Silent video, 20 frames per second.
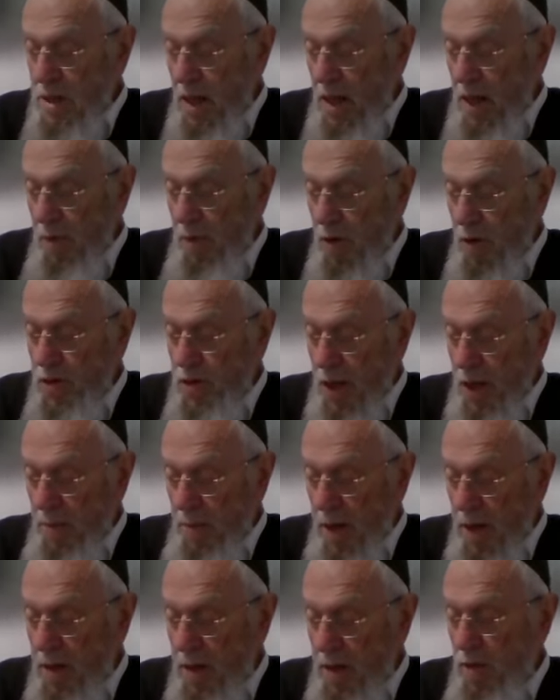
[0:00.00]
like Moshe
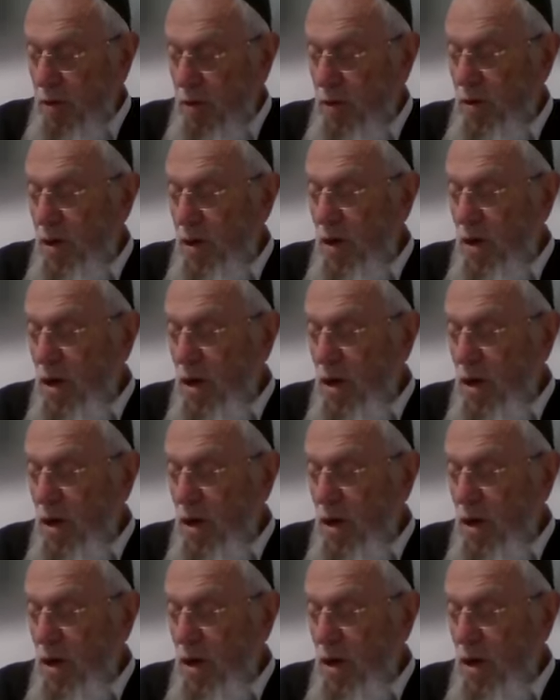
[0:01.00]
Rabbeinu,